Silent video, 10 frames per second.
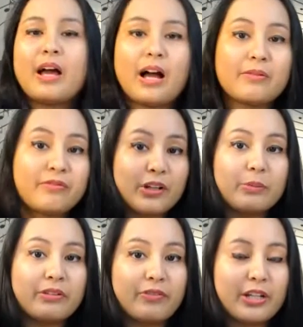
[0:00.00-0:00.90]
I'm
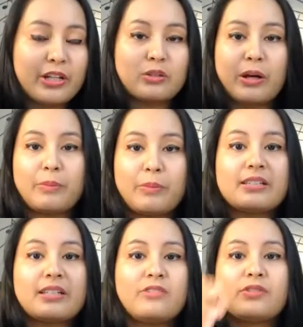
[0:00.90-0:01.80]
filming videos by
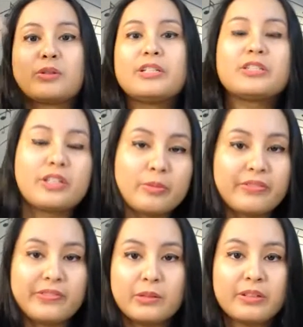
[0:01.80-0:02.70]
myself. Astrid's going to be
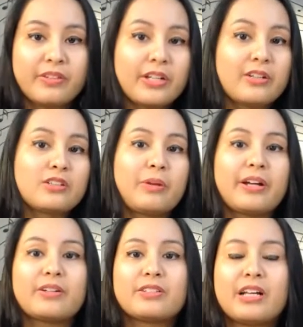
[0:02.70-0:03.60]
filming videos by
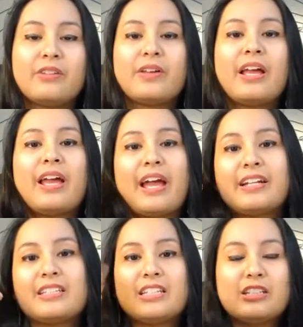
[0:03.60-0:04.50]
herself, and
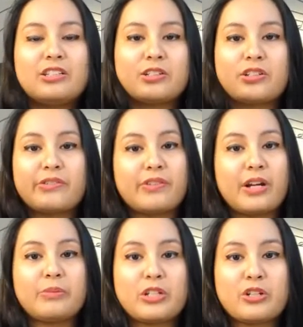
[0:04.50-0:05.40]
it's easier to
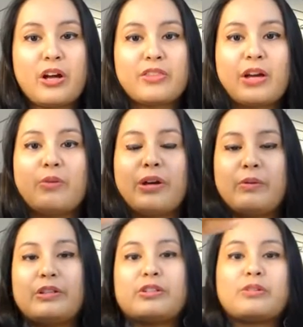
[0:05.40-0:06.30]
frame the shot that way
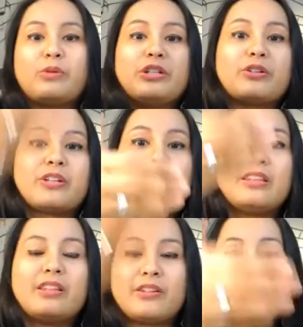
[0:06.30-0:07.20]
when you're when you're
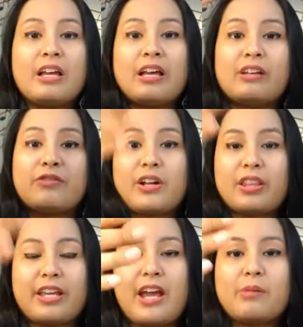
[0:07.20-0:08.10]
in the in front of
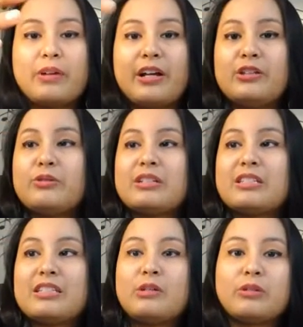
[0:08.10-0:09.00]
the camera and you can
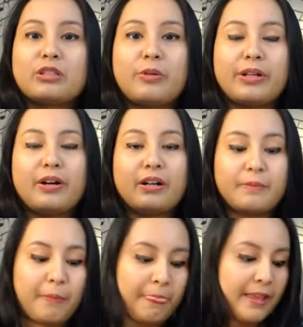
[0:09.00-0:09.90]
see what's going
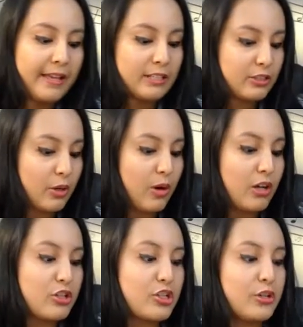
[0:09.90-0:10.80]
on." So
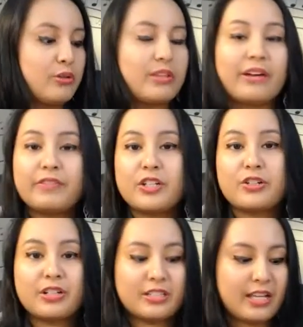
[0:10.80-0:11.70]
I'll show you that
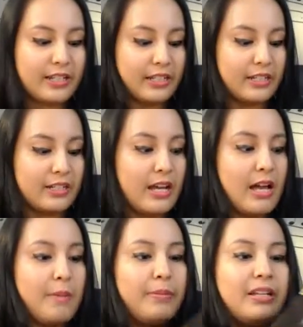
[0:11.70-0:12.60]
feature in a second,
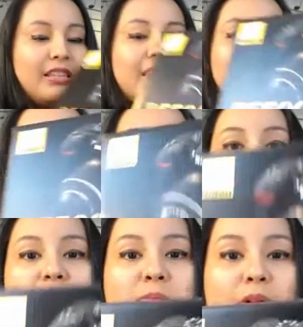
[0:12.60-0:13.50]
but this
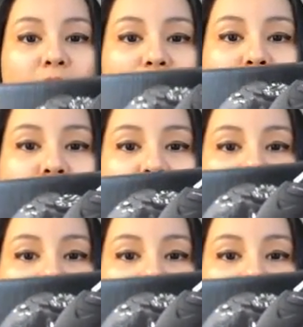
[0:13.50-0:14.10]
is the box right